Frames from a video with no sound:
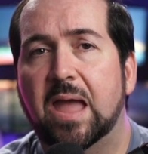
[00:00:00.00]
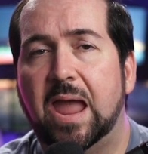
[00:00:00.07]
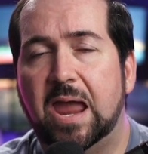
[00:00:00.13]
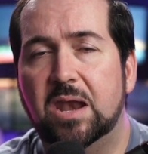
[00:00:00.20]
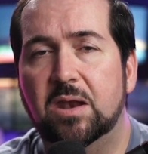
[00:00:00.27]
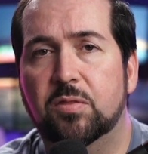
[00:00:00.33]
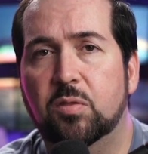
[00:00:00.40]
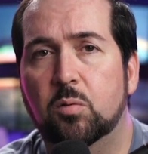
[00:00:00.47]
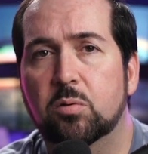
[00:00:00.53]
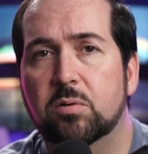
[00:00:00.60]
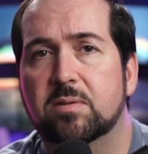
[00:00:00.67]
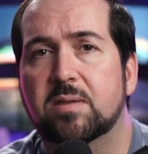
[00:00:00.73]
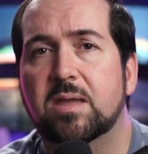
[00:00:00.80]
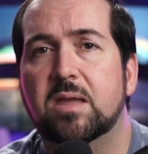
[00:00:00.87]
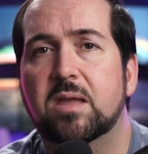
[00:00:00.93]
and
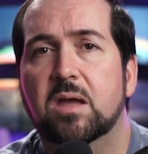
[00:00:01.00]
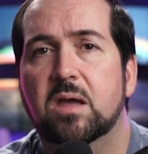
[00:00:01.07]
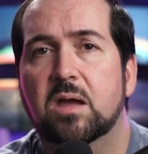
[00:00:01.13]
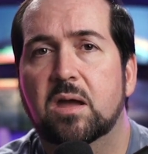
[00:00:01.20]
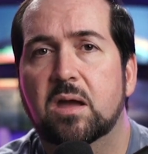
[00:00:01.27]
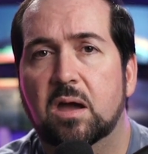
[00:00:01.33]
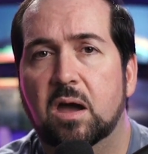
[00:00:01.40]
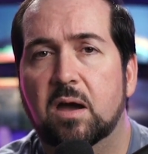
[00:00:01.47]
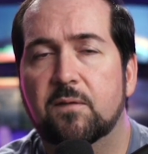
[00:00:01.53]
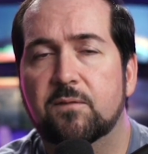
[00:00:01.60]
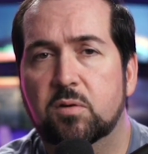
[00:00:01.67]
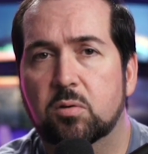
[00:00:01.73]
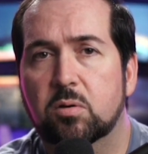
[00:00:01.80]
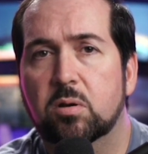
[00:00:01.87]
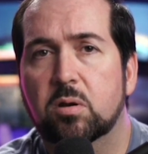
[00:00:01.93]
authority of
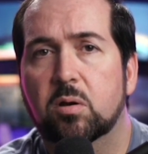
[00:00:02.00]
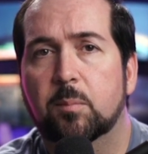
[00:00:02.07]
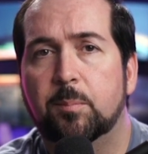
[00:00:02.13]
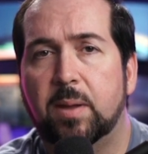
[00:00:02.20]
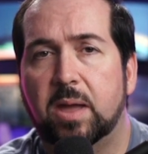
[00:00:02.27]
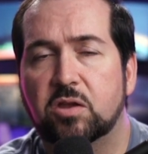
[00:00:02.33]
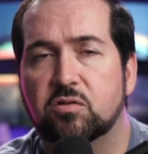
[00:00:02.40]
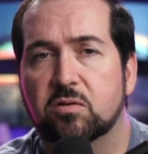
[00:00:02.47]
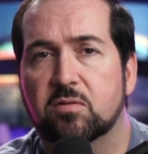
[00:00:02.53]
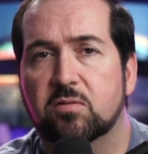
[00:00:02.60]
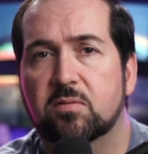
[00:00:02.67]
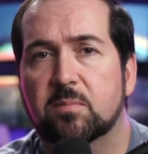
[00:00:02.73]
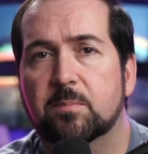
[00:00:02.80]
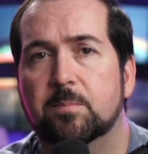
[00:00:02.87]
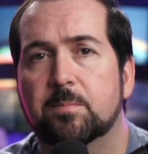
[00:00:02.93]
your pages.